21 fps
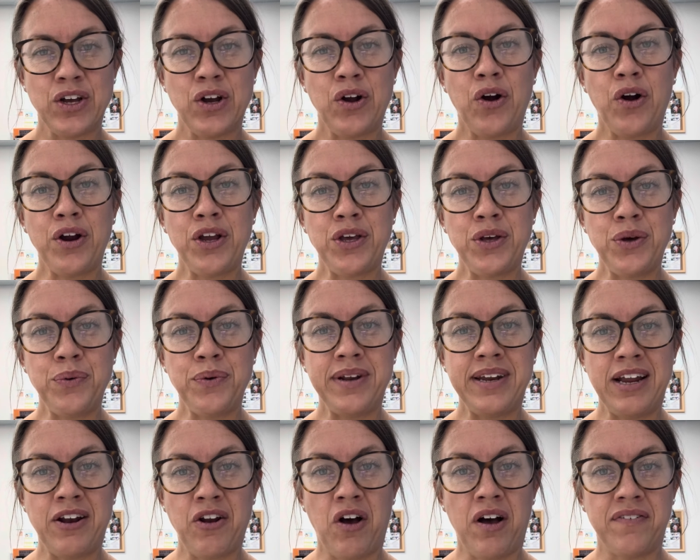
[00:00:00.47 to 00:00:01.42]
Are you in
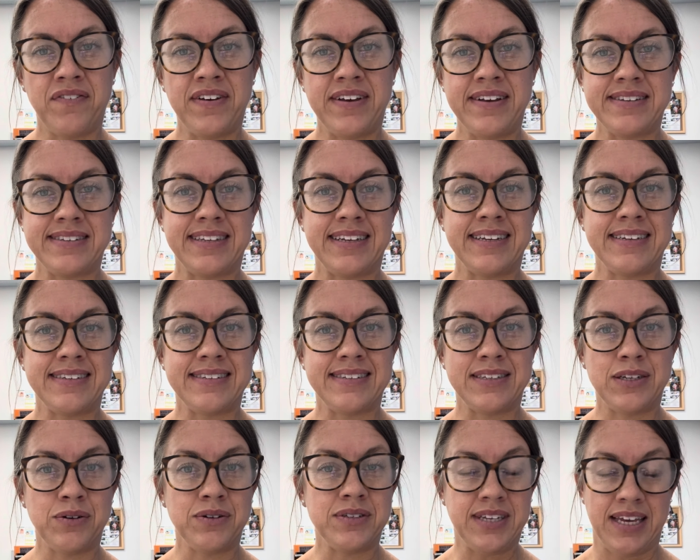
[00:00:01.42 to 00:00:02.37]
an office that is
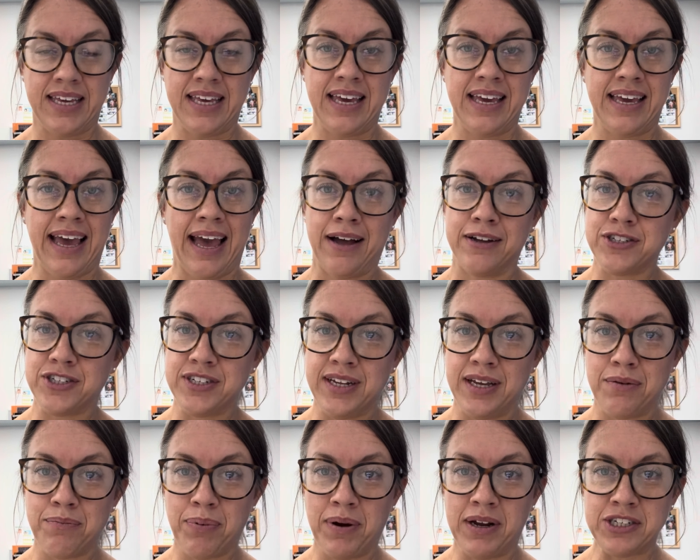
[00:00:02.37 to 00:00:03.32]
still taking alginate
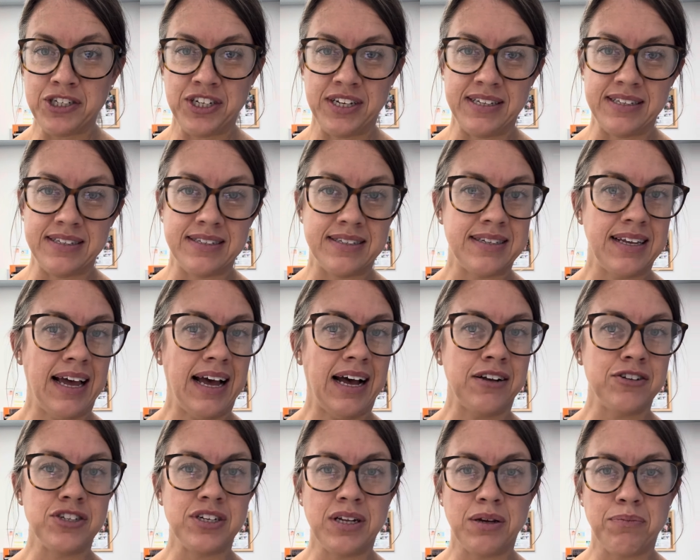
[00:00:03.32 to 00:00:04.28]
impressions?
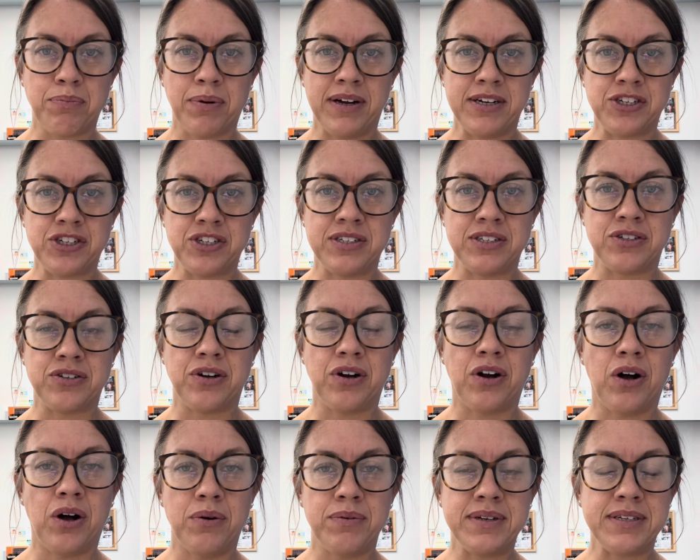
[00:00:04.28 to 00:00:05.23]
Alginate impressions are
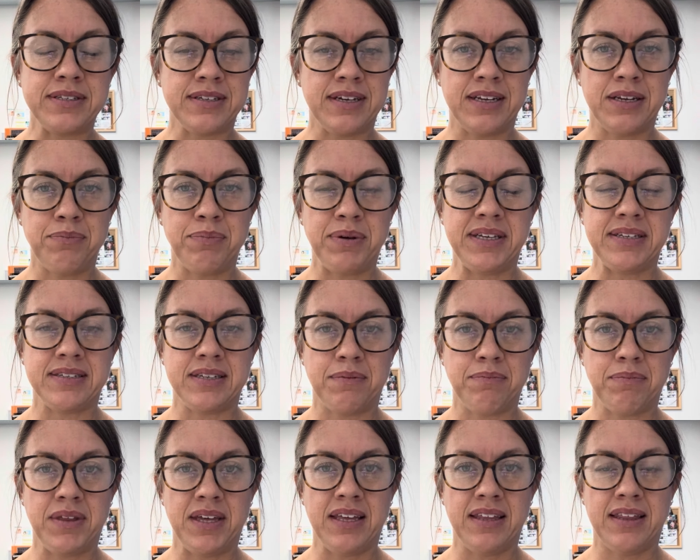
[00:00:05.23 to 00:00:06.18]
always going to be
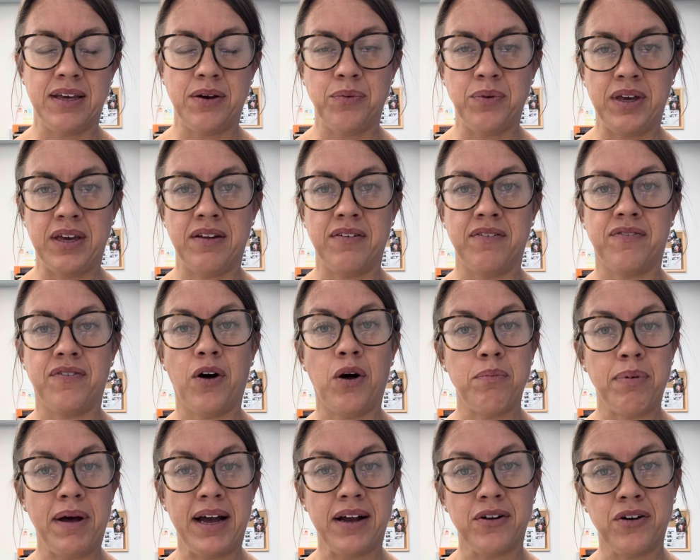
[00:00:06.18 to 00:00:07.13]
something that we can fall
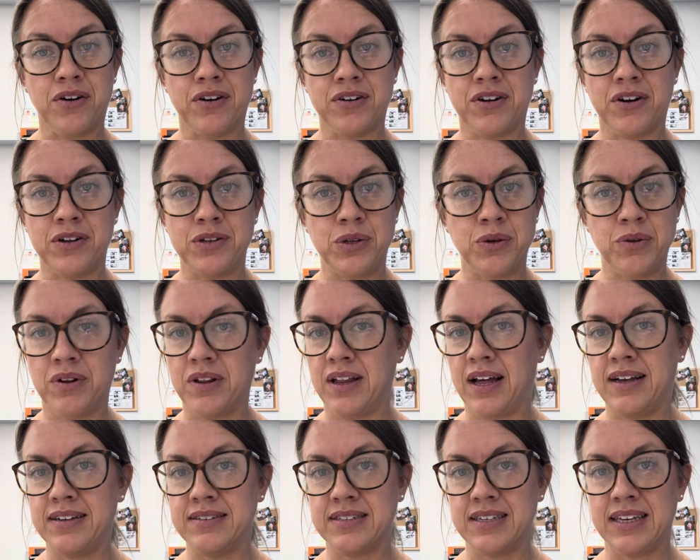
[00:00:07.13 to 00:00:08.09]
back on
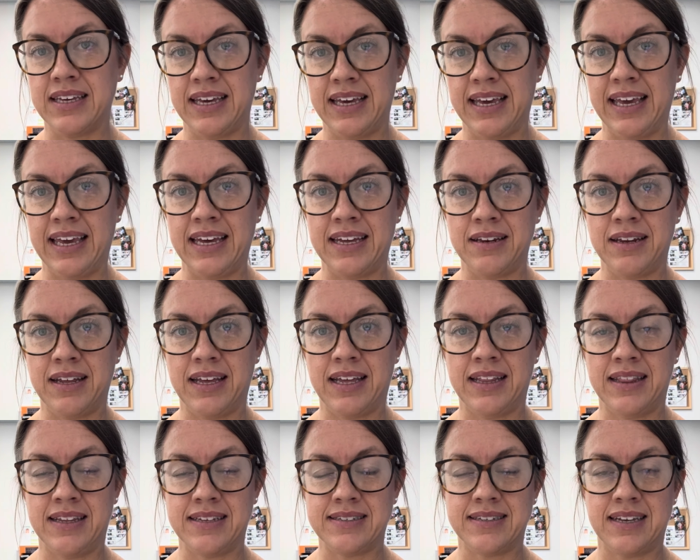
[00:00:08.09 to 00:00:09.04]
utilizing, and in
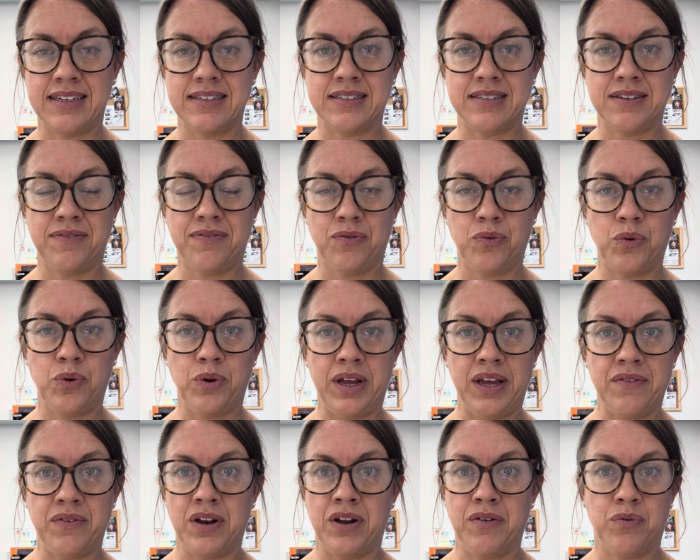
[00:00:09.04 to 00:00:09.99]
the sense if
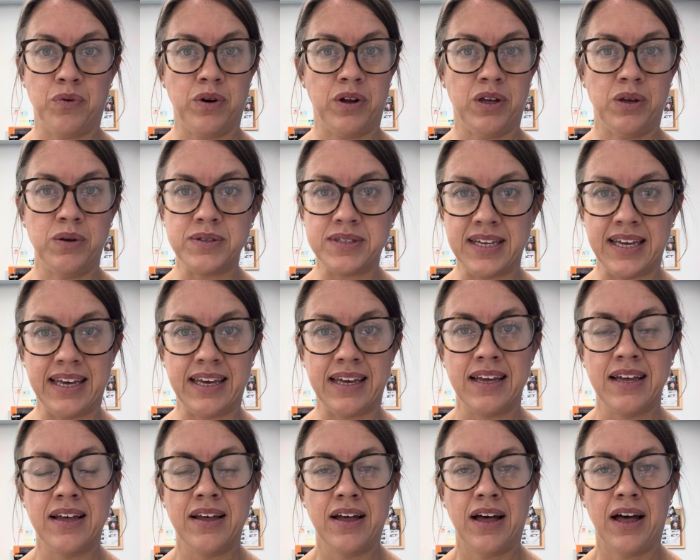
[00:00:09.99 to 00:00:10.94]
even if we're using
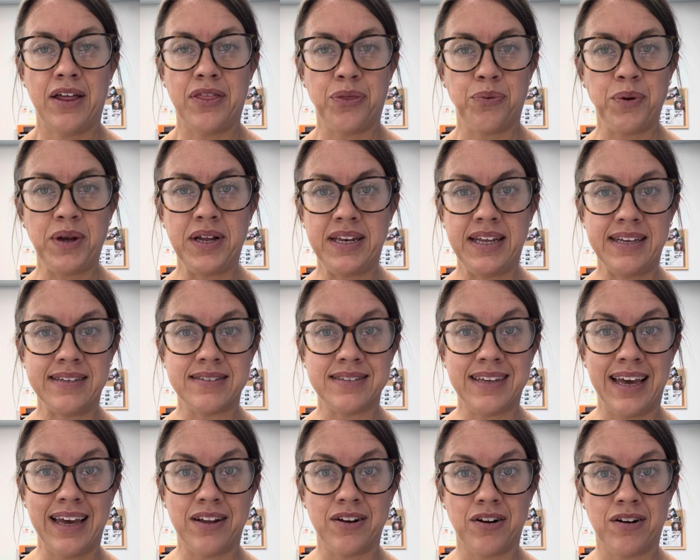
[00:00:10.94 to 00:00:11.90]
a 3D
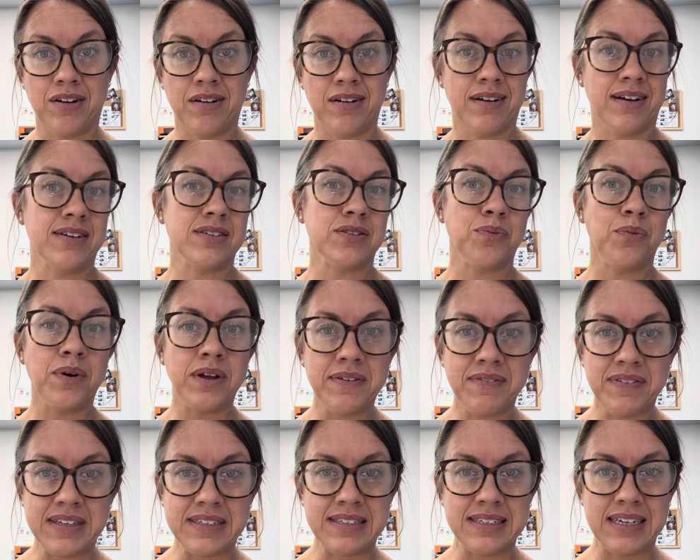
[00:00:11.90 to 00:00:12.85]
scanner, because what if
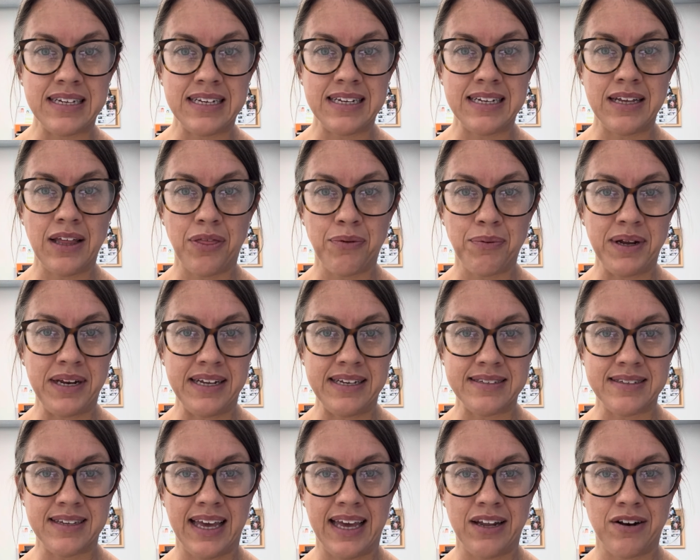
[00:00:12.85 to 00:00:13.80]
the 3D
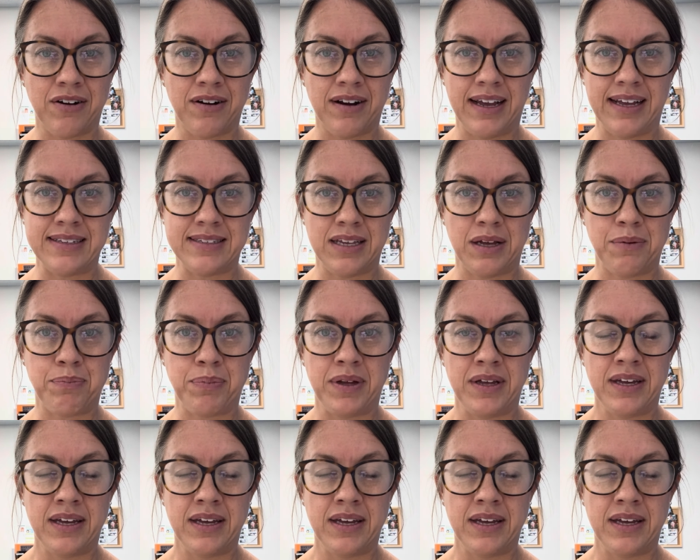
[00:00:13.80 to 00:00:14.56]
scanner ends up